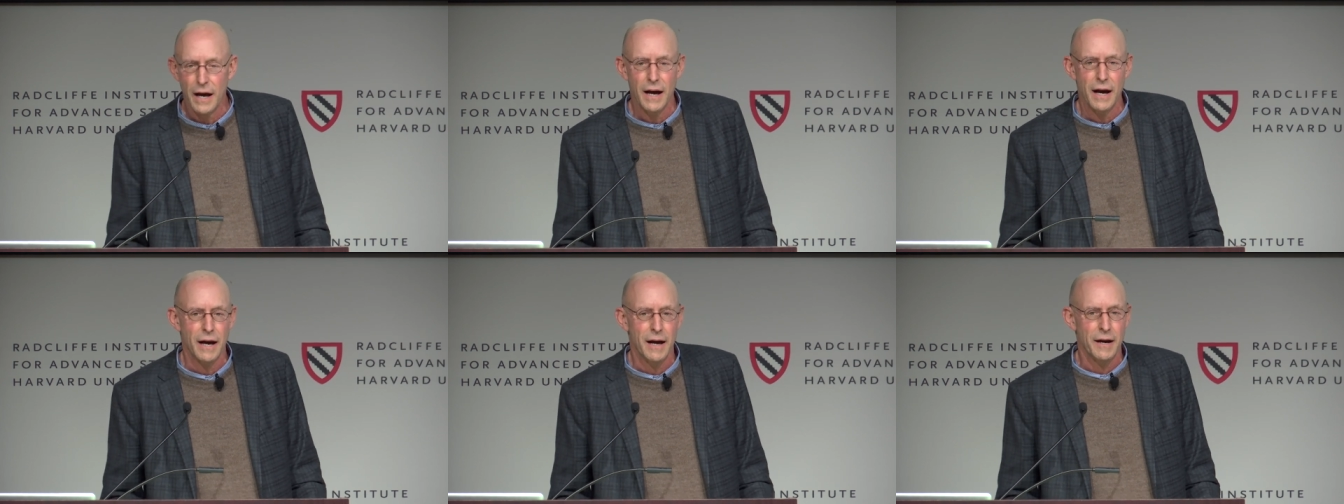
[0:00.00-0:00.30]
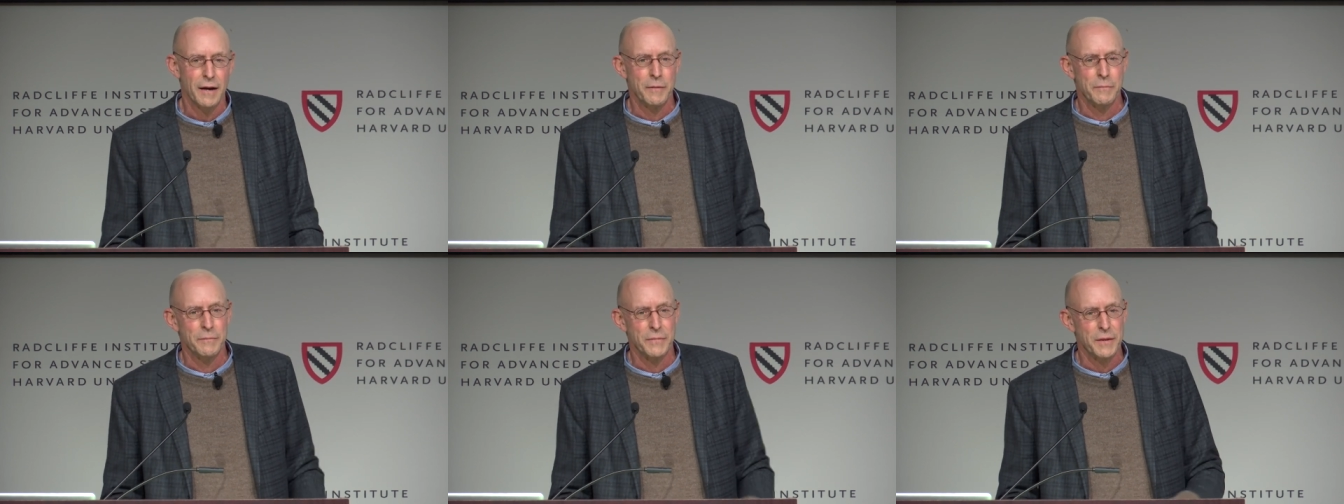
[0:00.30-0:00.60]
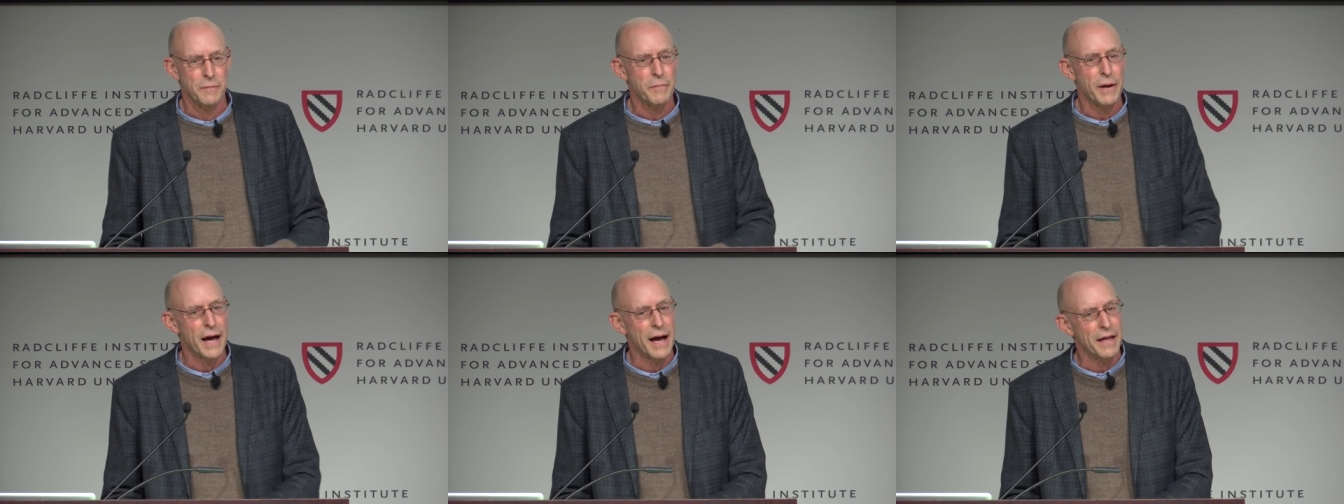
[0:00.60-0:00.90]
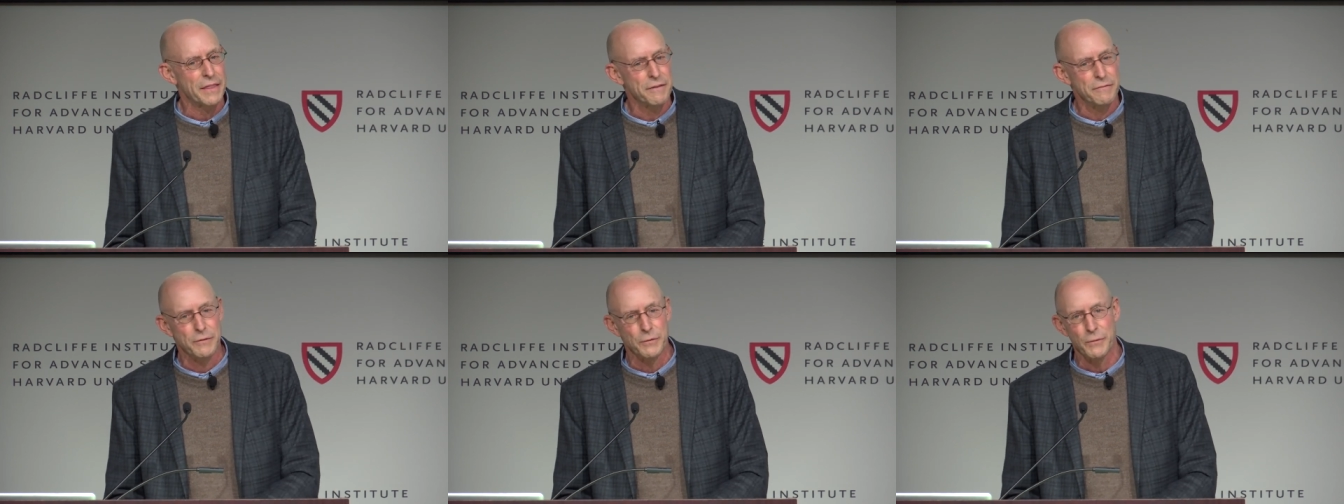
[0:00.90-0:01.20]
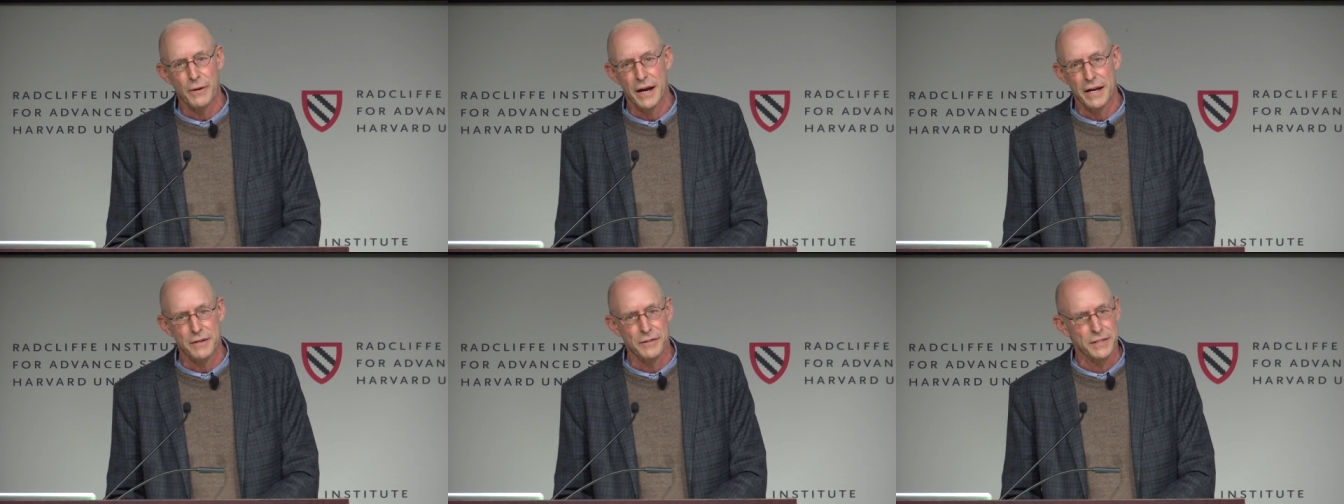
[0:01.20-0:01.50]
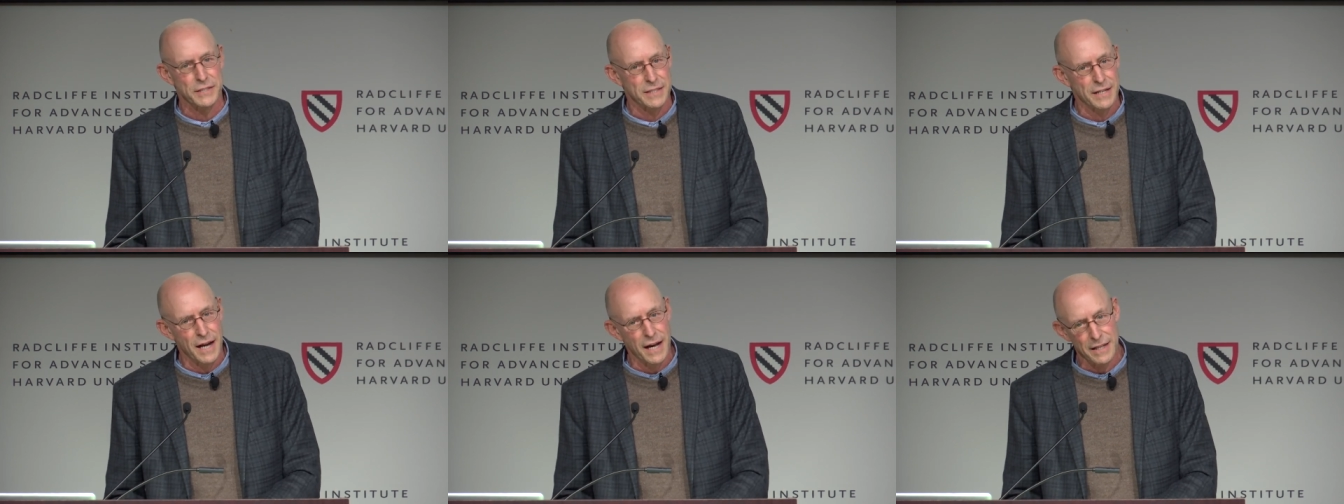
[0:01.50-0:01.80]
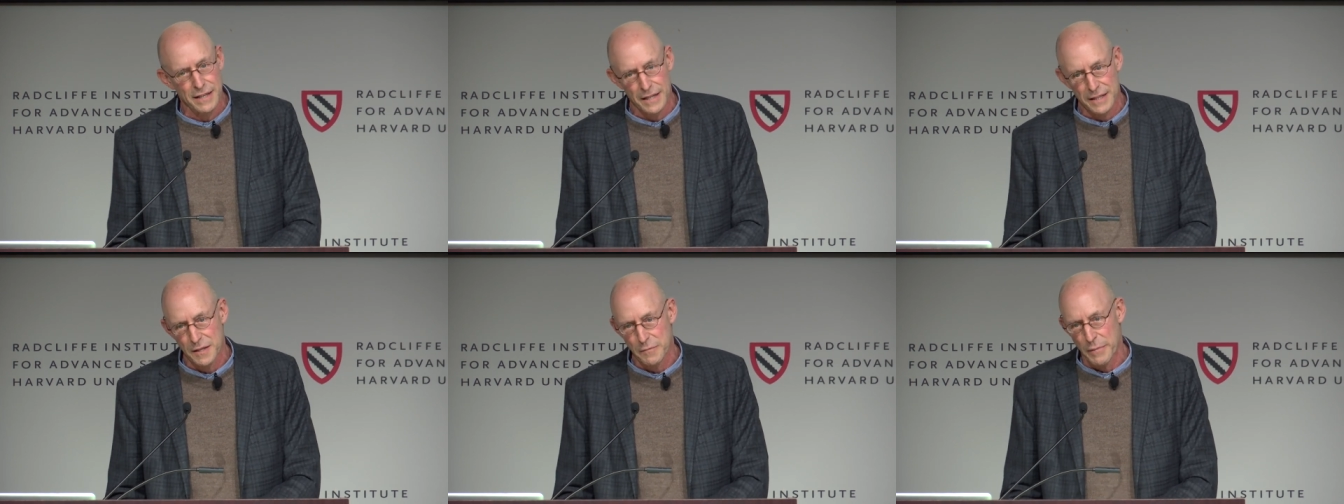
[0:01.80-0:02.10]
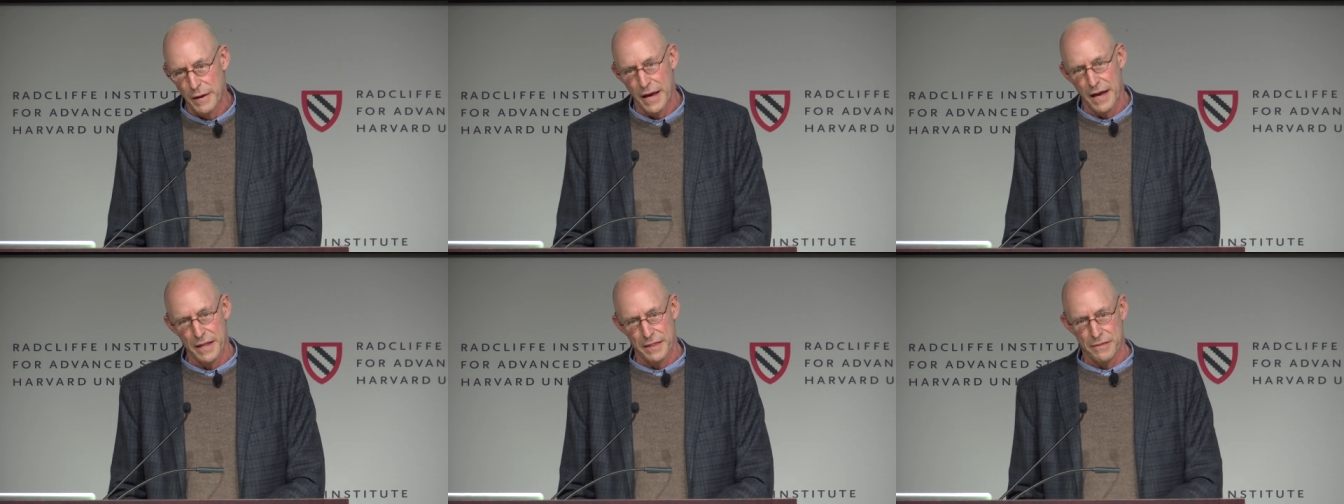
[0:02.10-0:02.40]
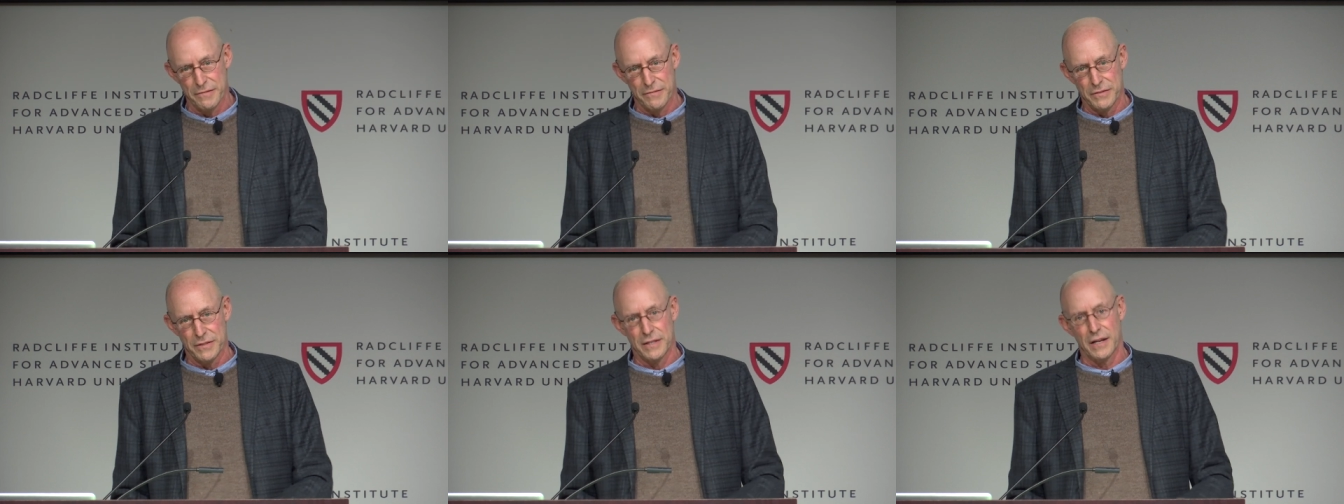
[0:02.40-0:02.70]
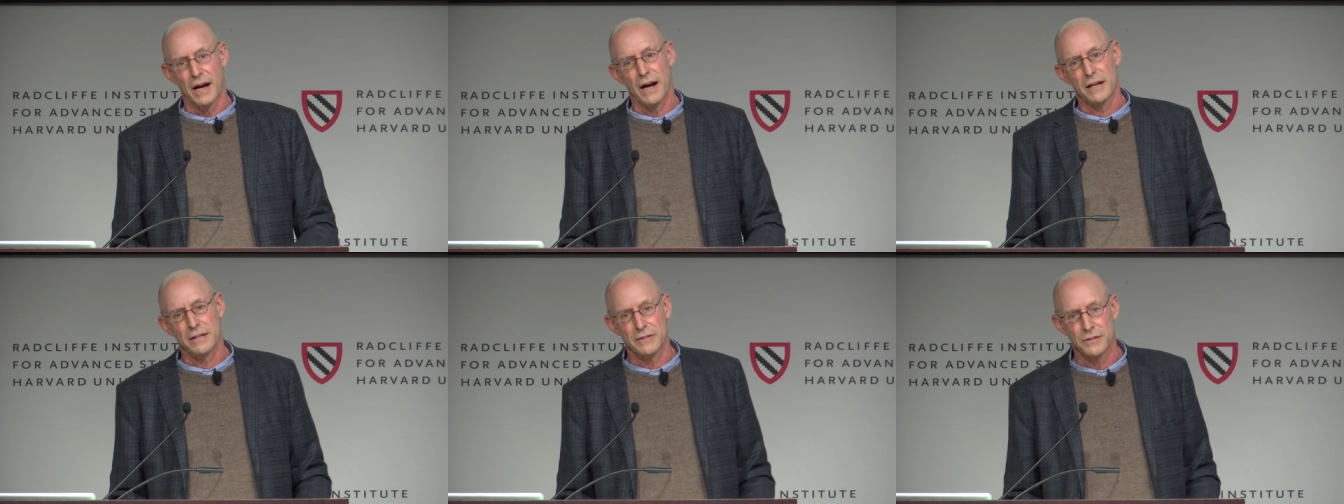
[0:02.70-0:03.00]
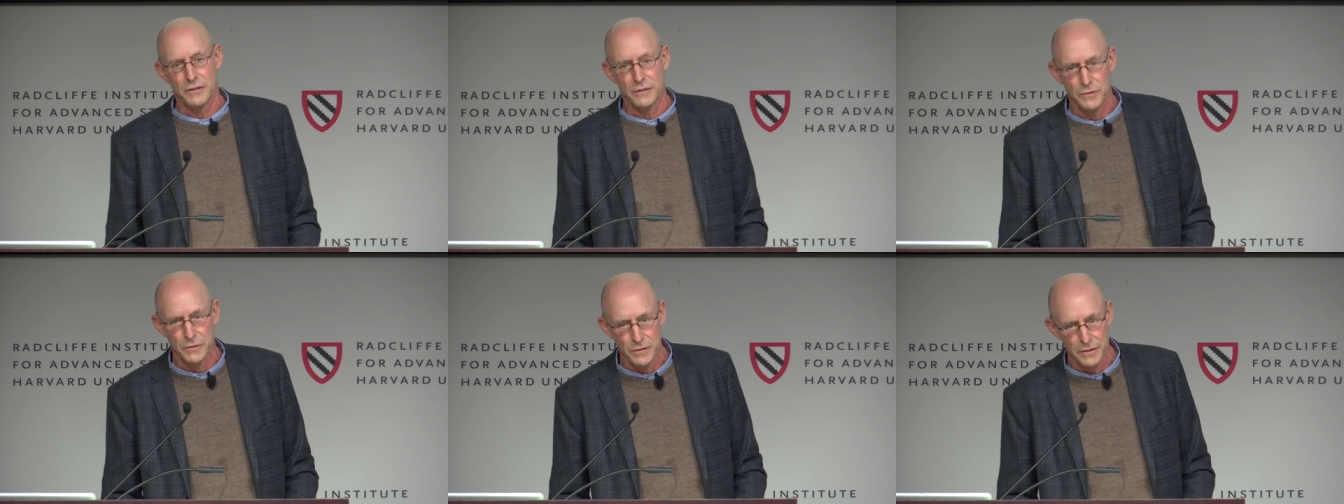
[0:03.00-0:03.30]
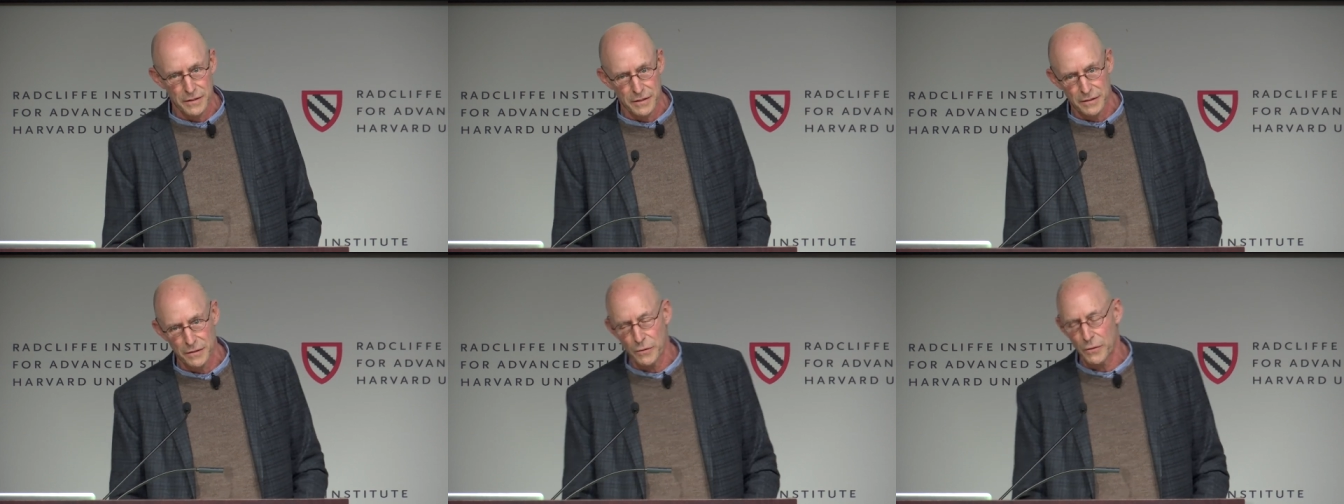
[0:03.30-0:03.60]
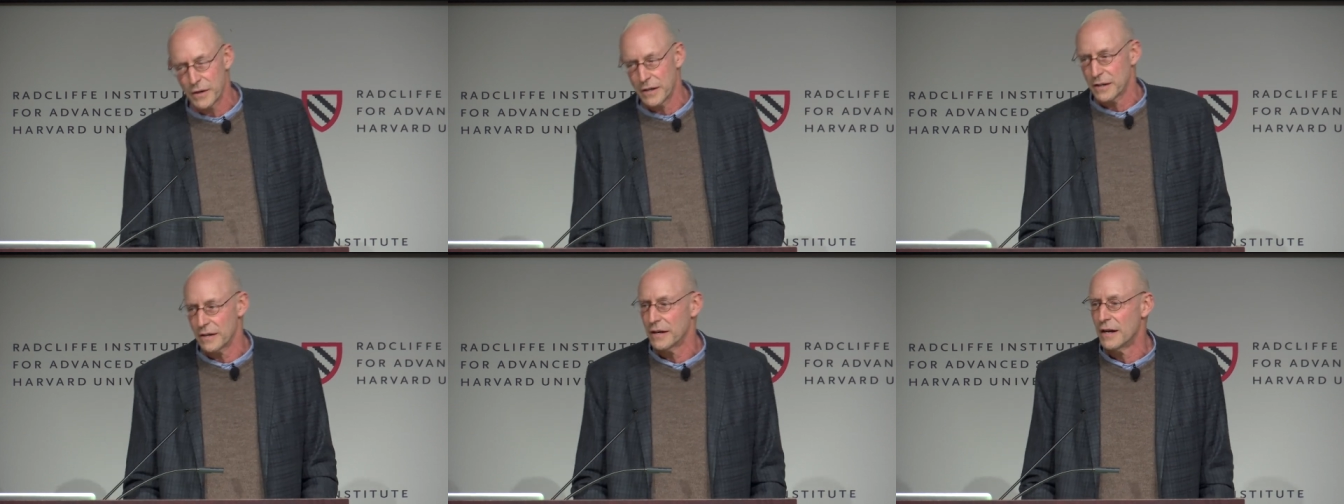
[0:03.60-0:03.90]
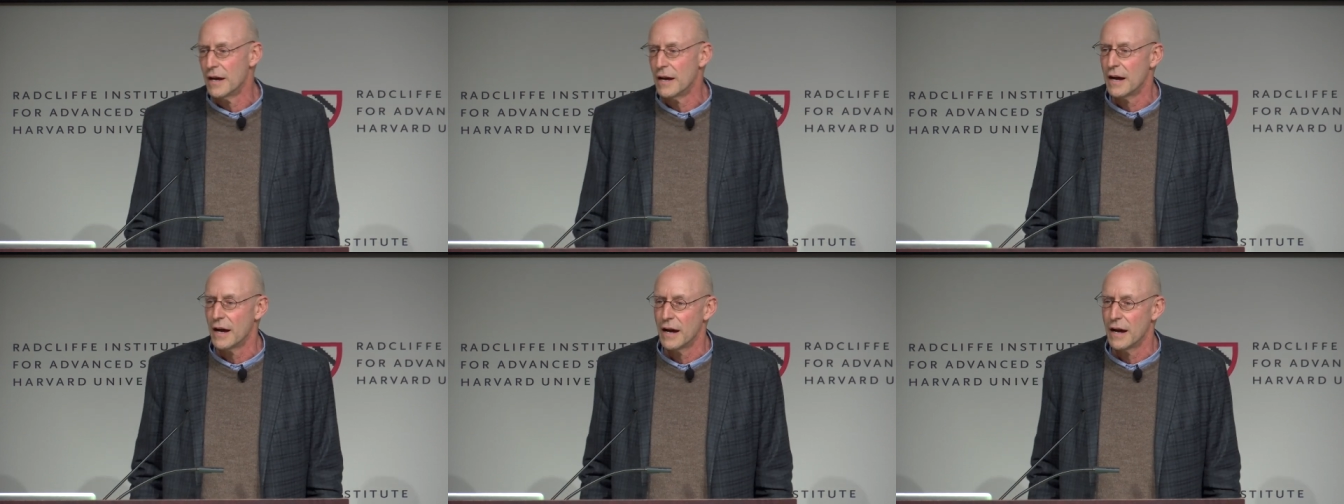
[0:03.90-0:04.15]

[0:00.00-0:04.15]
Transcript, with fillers: Um, the path of a writer is not like the path of a doctor or a lawyer.